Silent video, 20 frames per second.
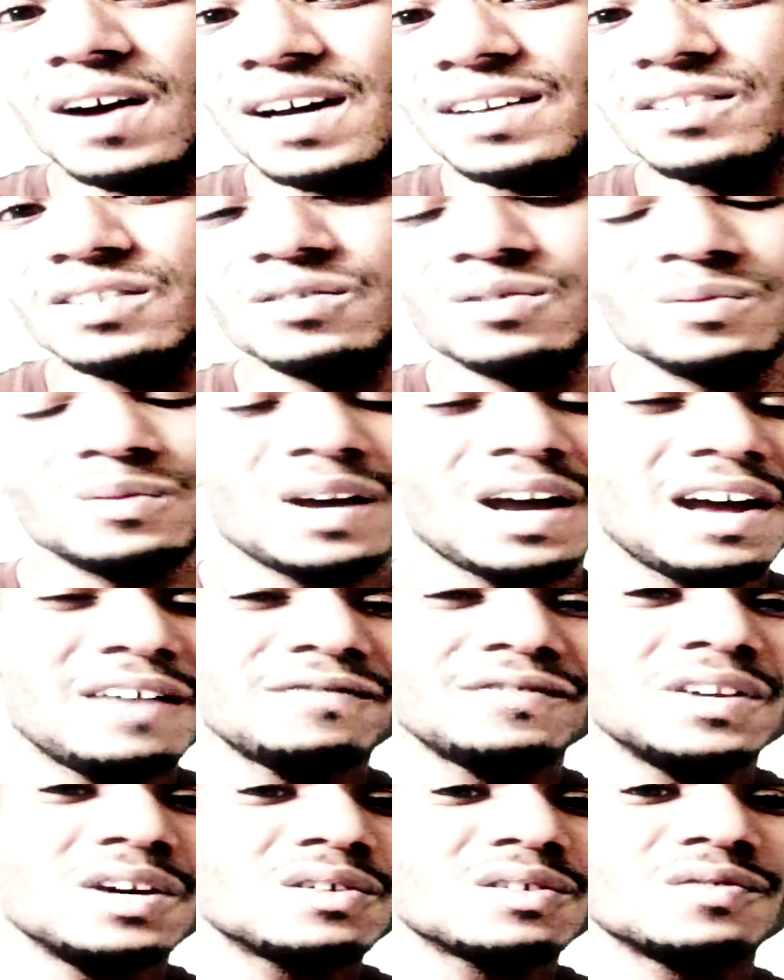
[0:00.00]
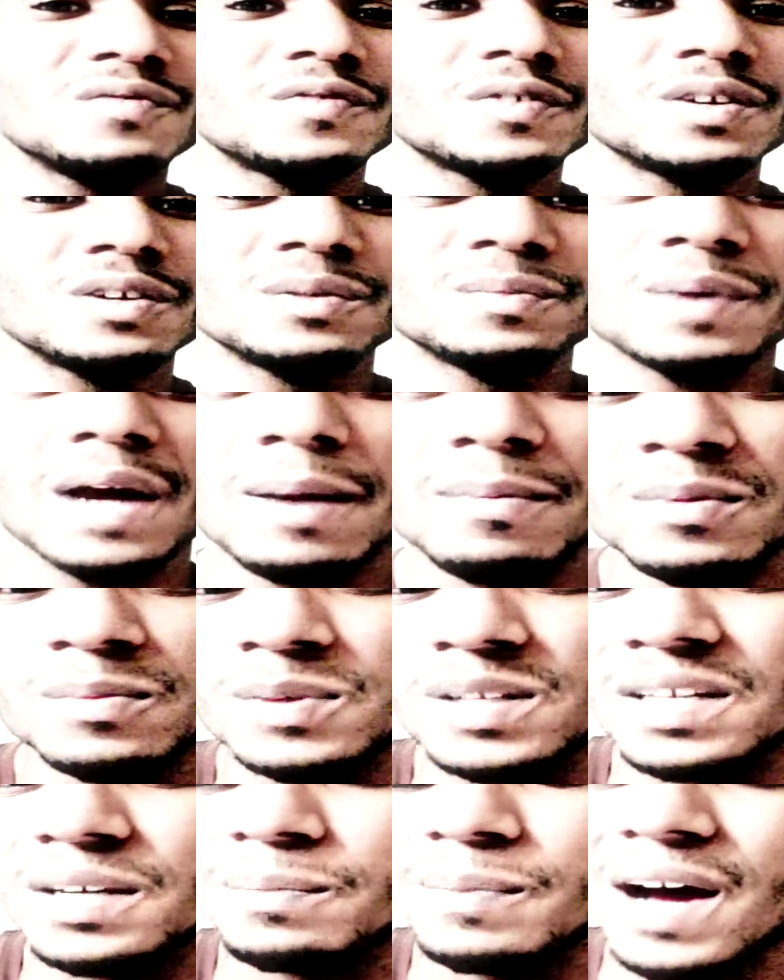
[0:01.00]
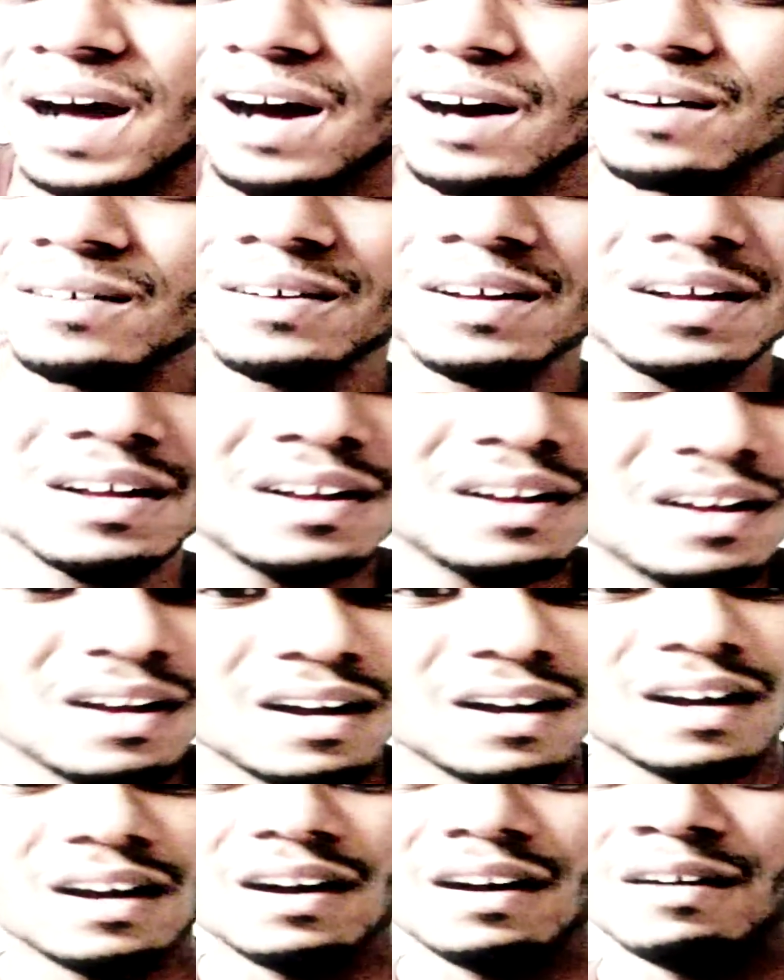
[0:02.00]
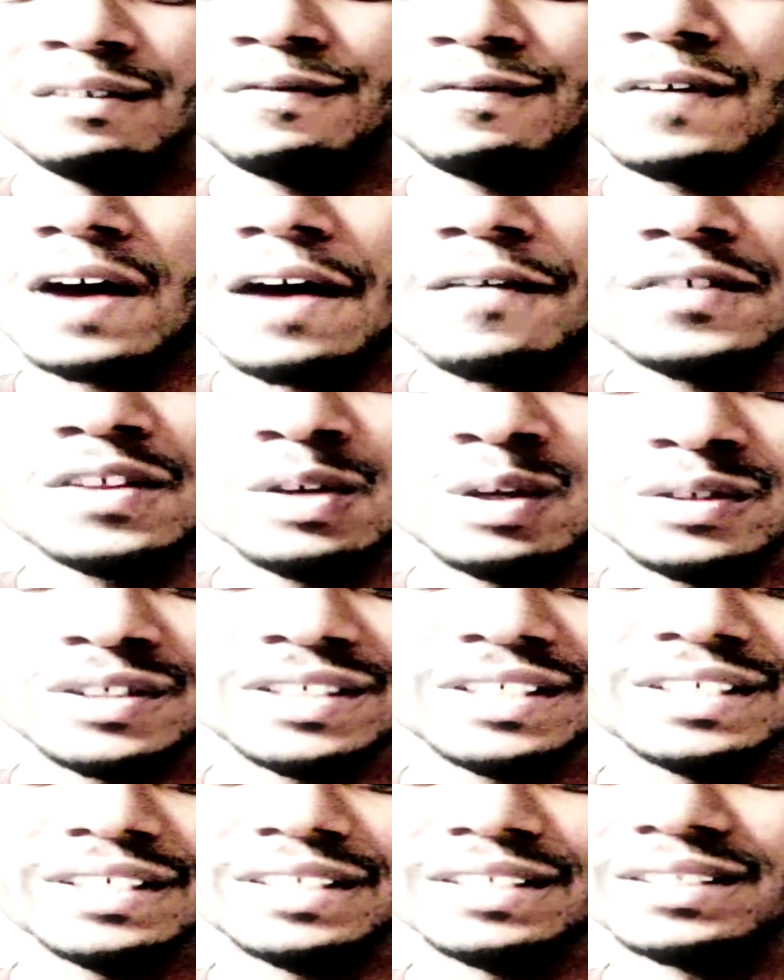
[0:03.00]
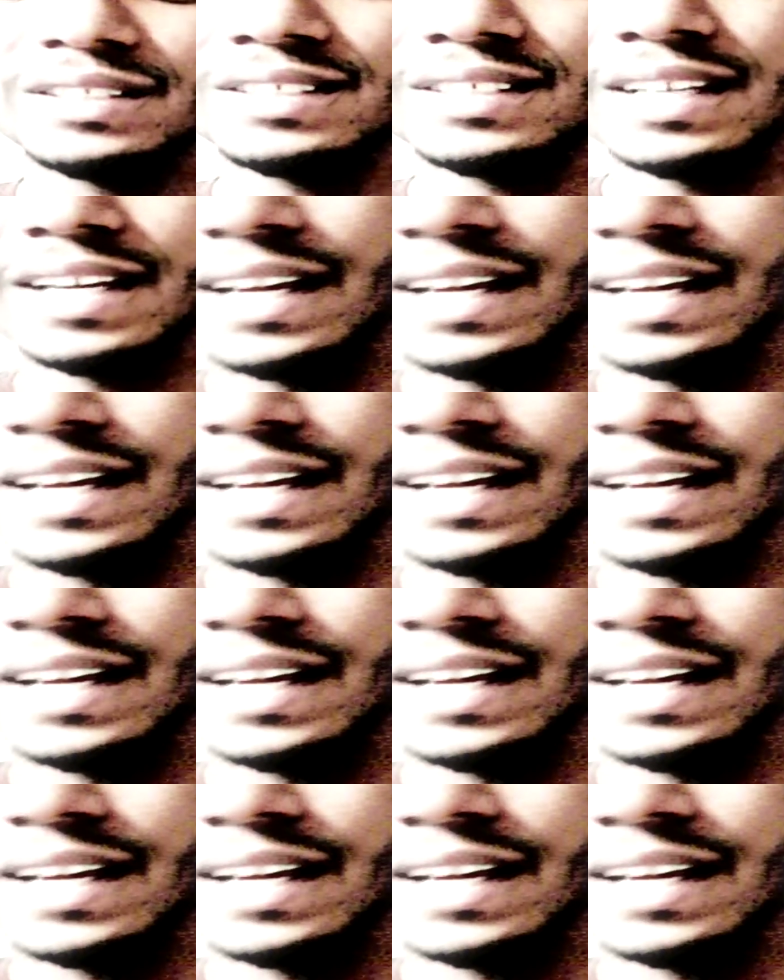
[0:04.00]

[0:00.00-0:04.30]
I've known him for probably about 5 of those years.